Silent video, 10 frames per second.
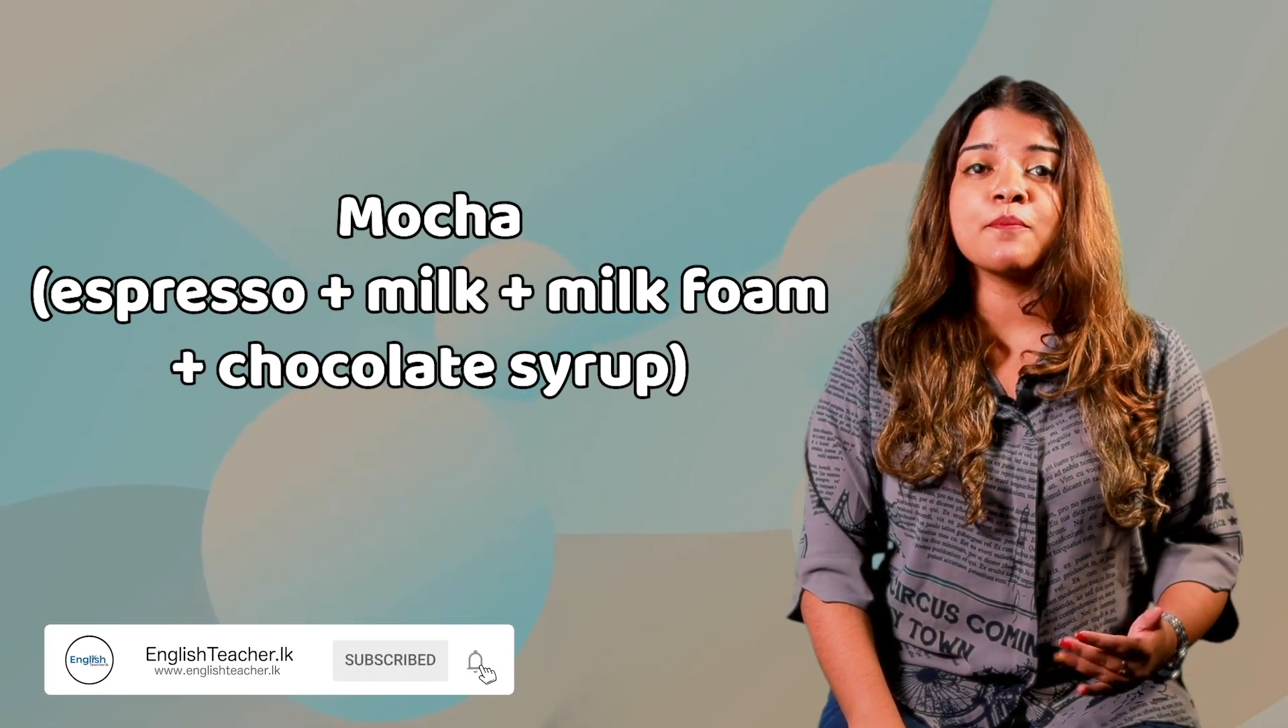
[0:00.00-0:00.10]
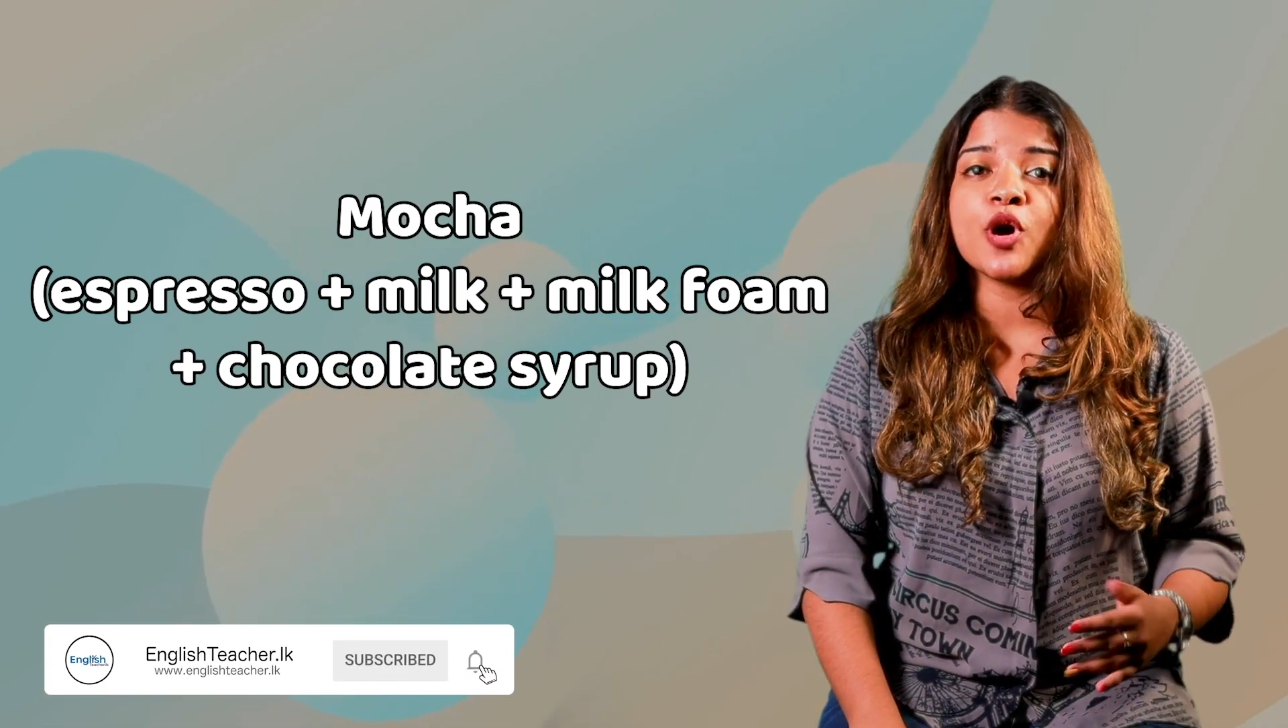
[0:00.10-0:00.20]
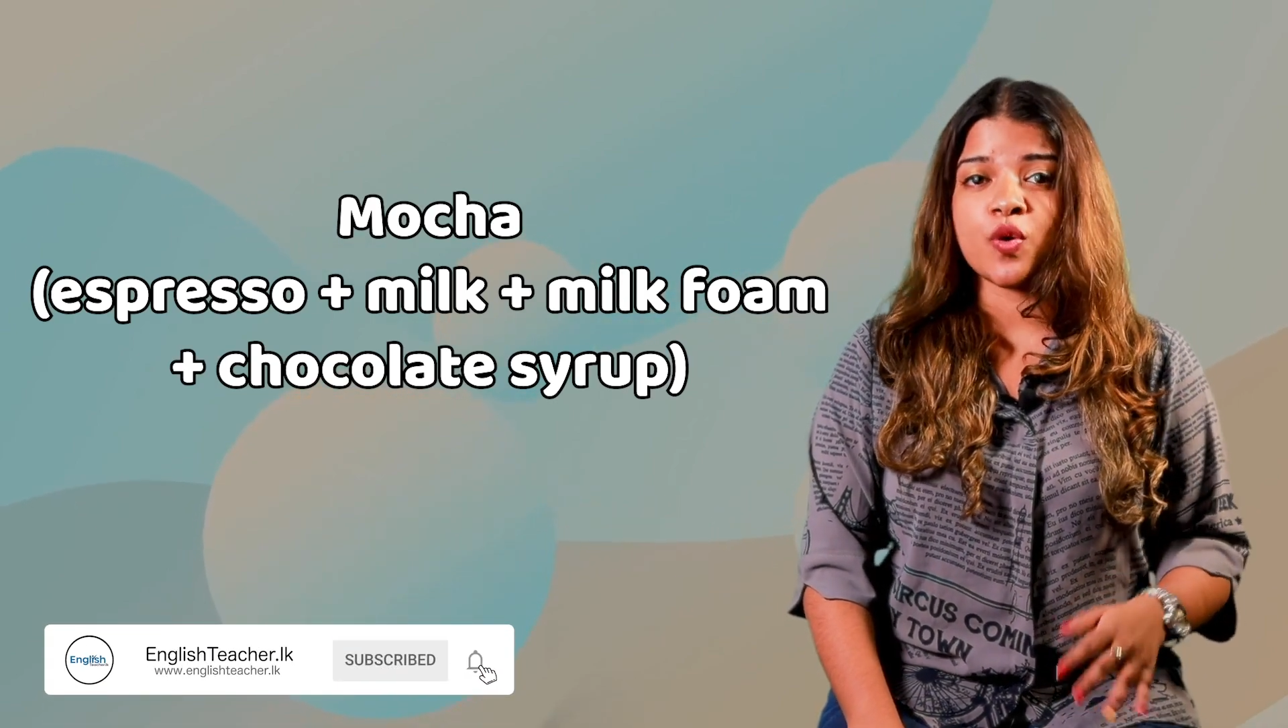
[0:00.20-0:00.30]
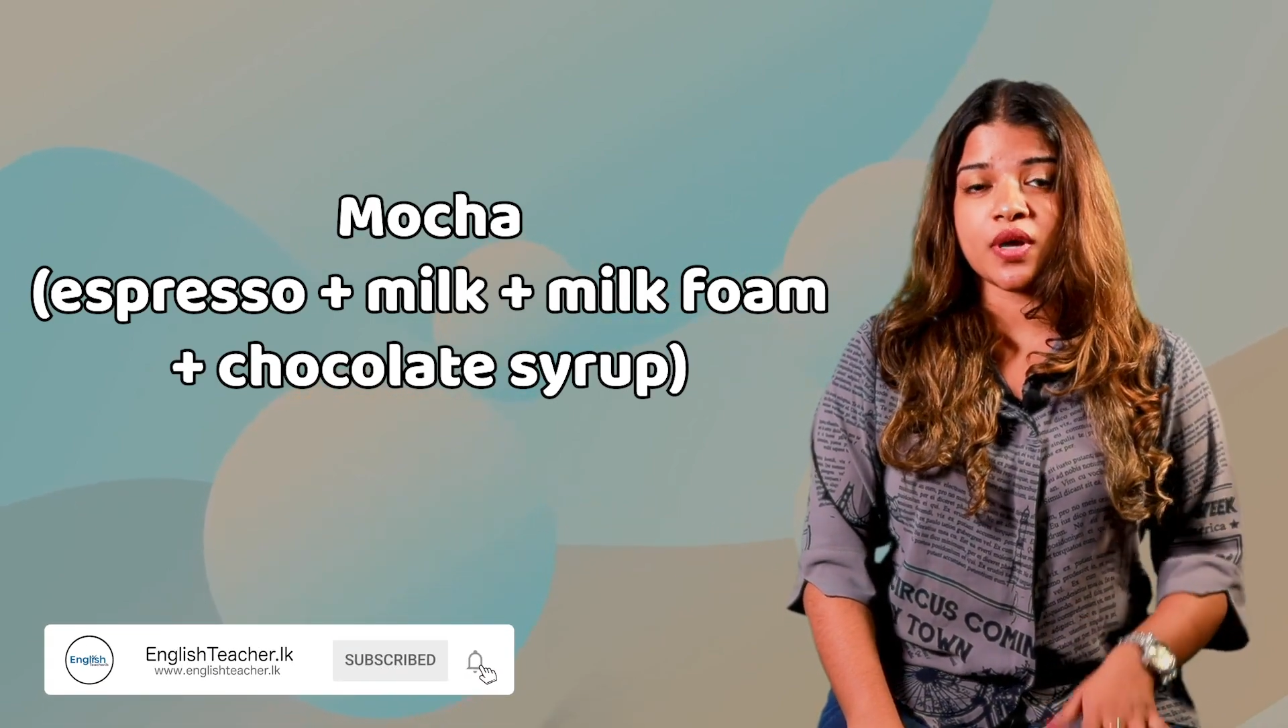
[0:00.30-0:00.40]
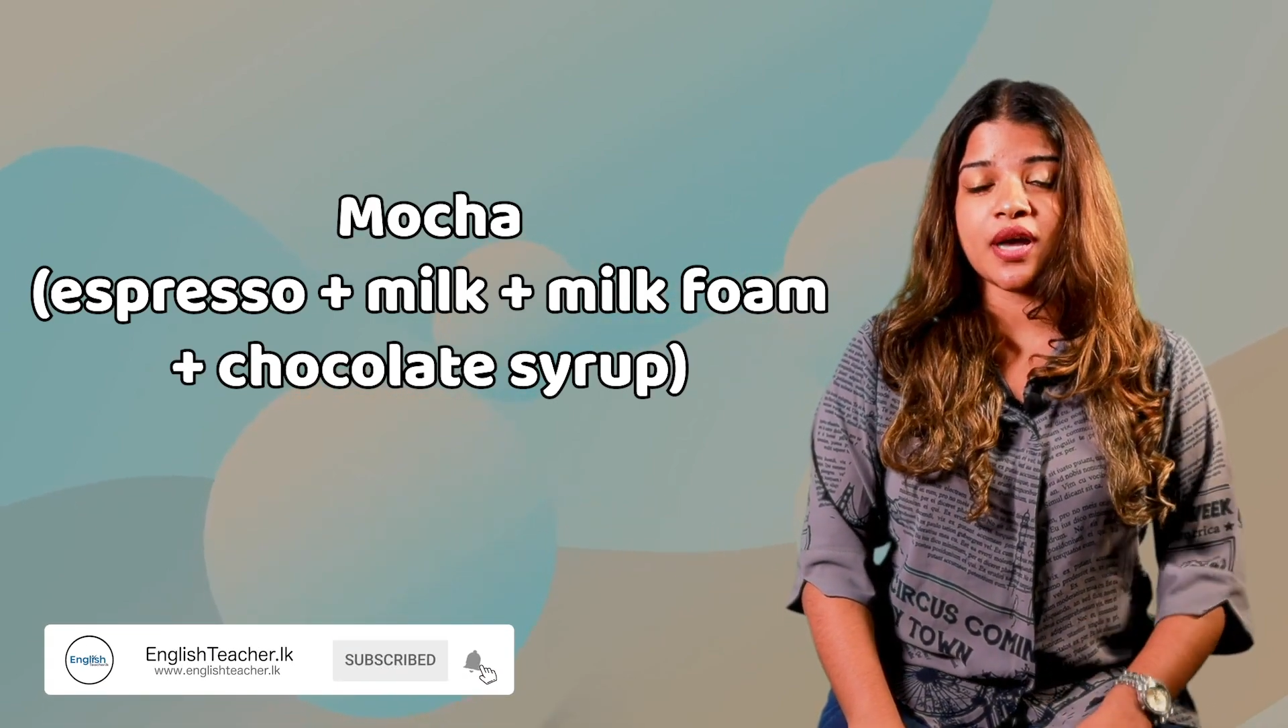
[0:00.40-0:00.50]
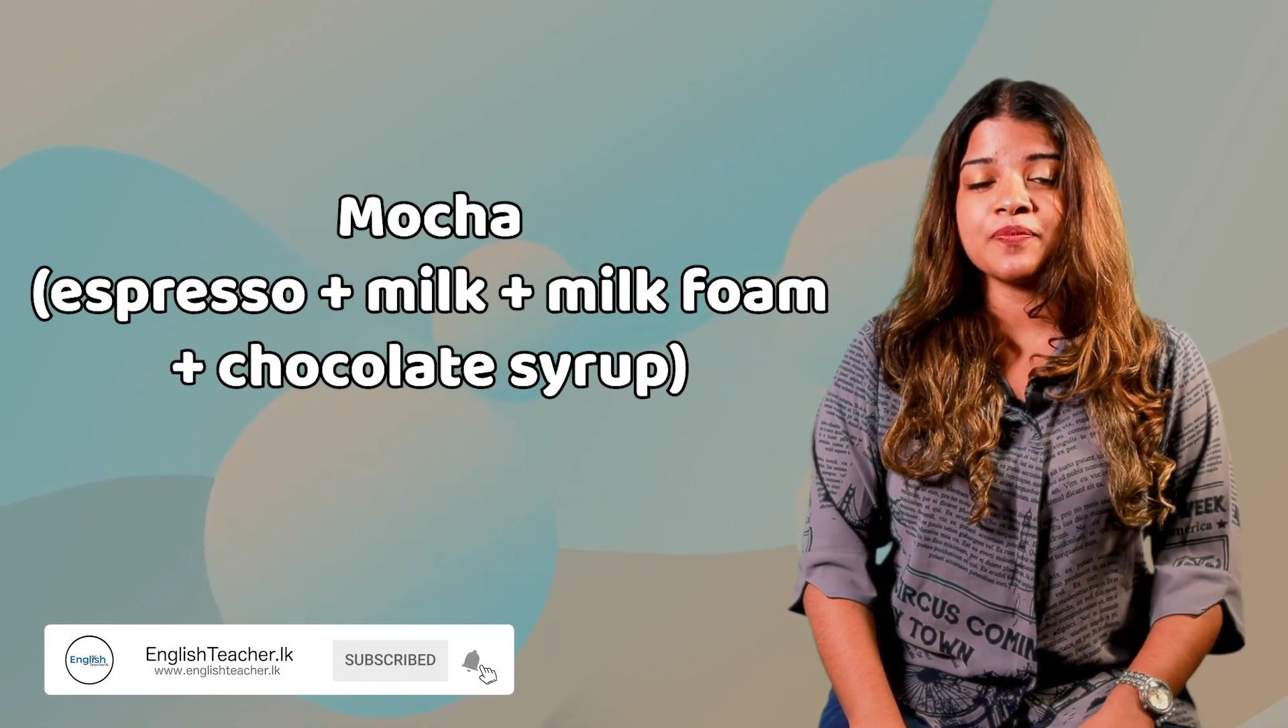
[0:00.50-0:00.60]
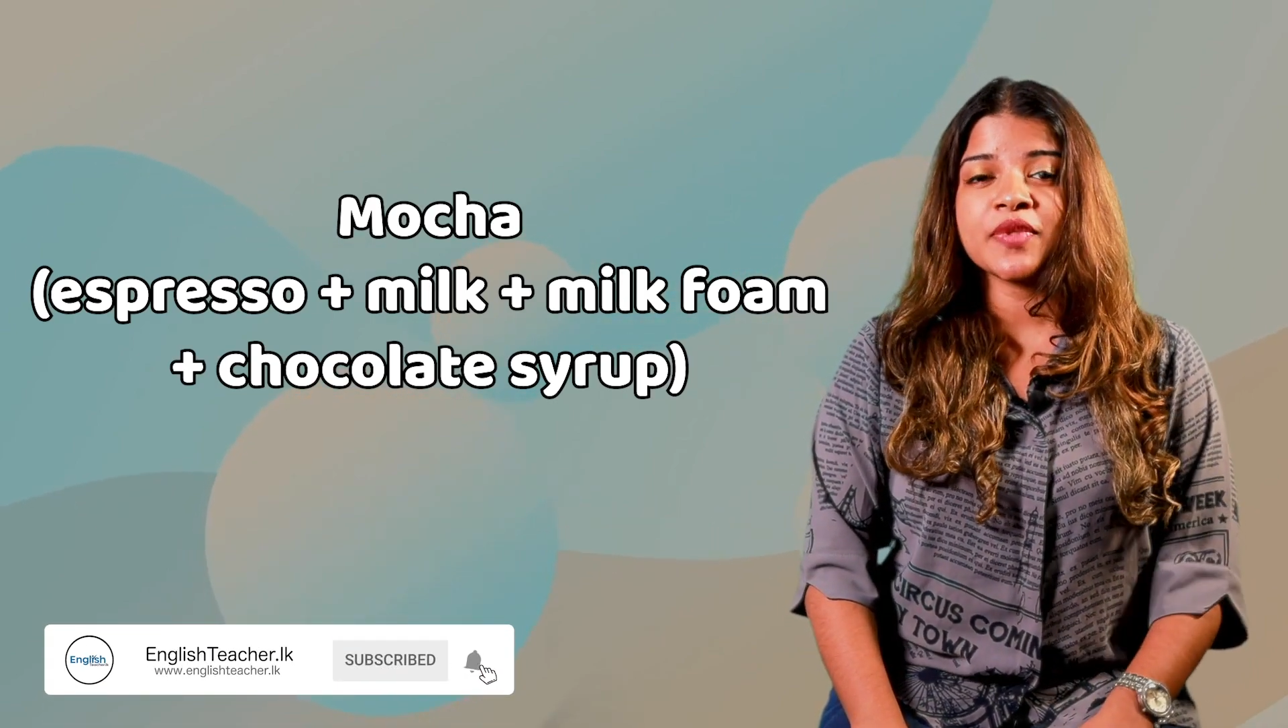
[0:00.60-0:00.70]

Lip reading: mocha.